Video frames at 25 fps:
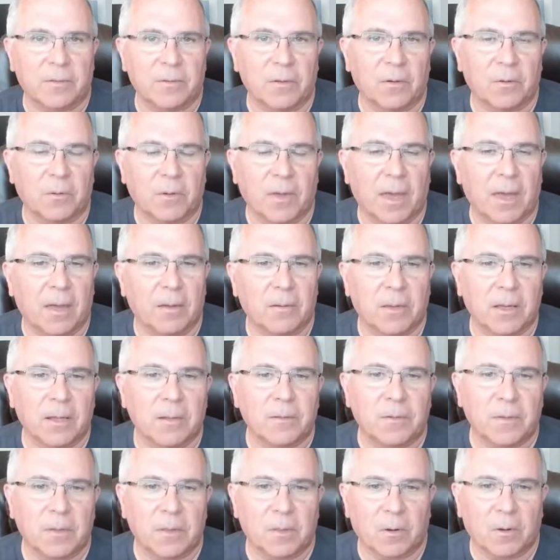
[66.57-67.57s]
Okay, I got
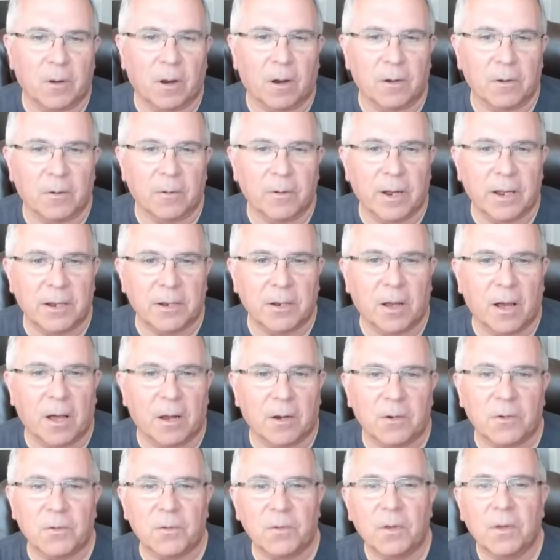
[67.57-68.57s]
to see our
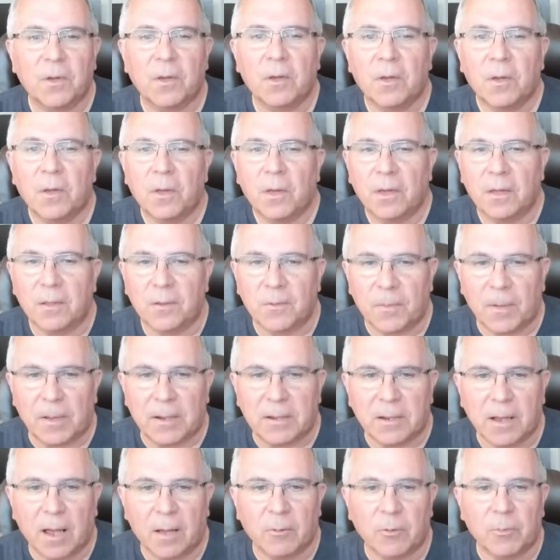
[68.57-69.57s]
granddaughters and spend
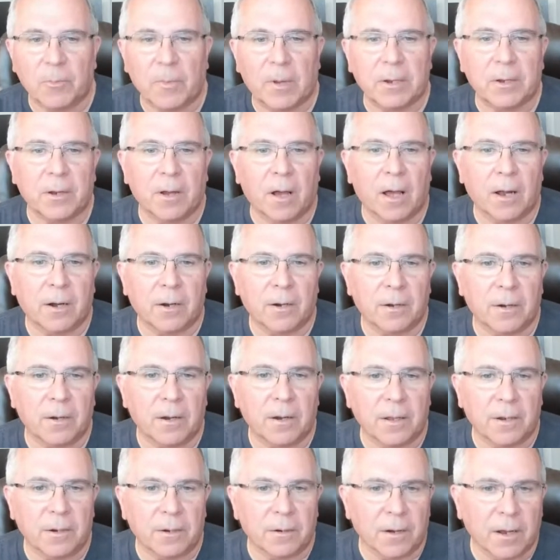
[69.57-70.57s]
time with my daughter
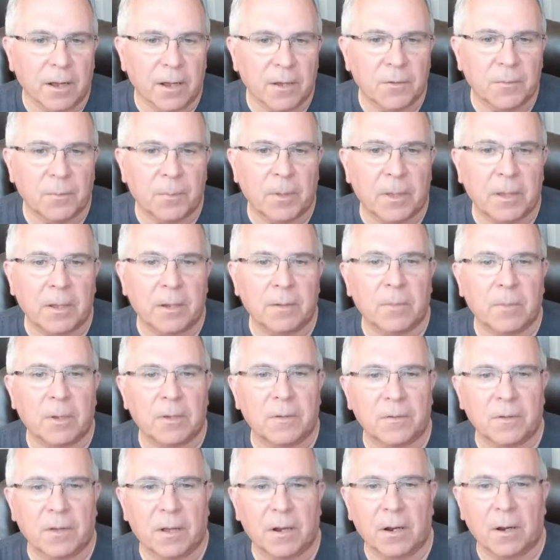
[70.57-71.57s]
and her husband, my
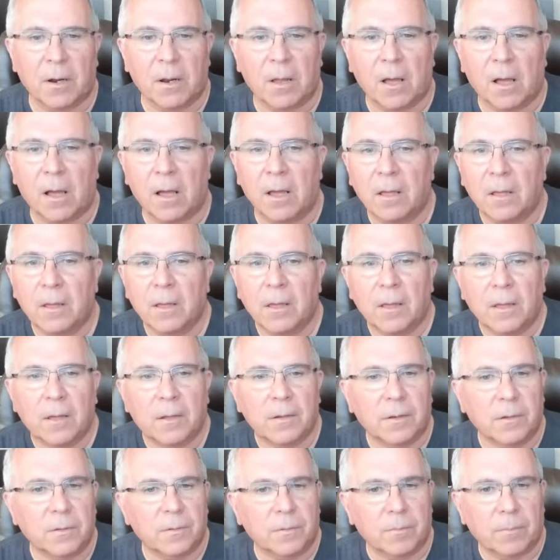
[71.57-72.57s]
son-in-law.
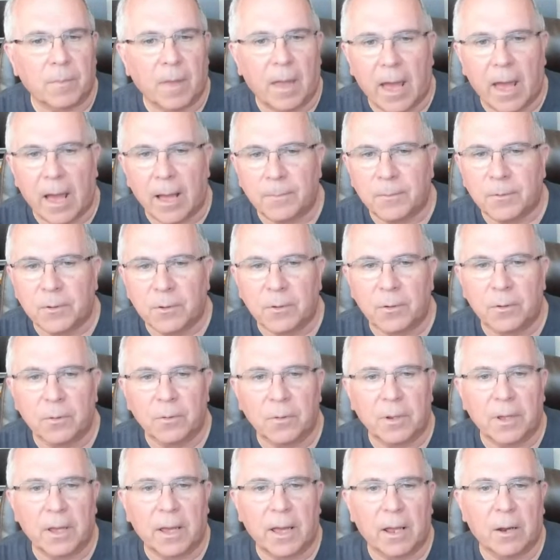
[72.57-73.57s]
Just
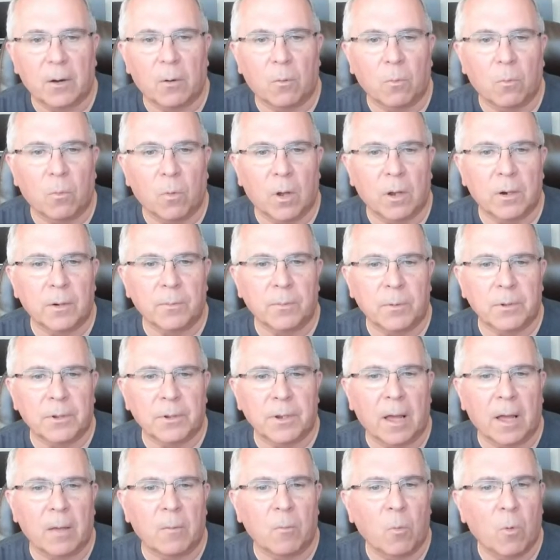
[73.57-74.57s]
absolutely had a wonderful
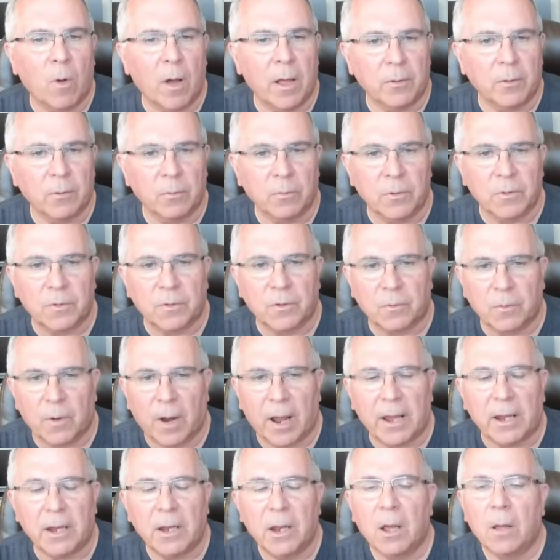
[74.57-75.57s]
time. Weather was
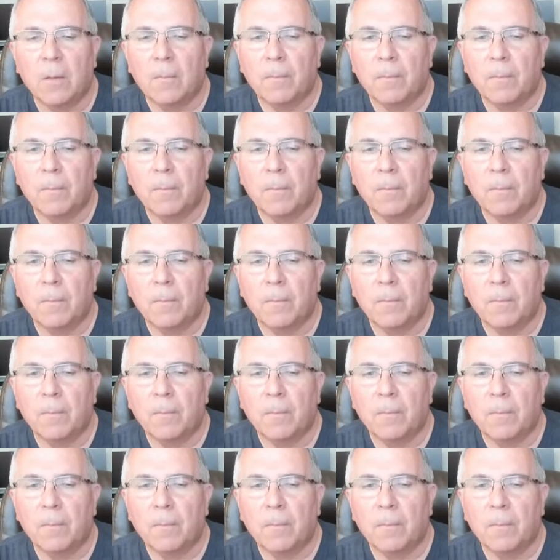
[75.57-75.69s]
great.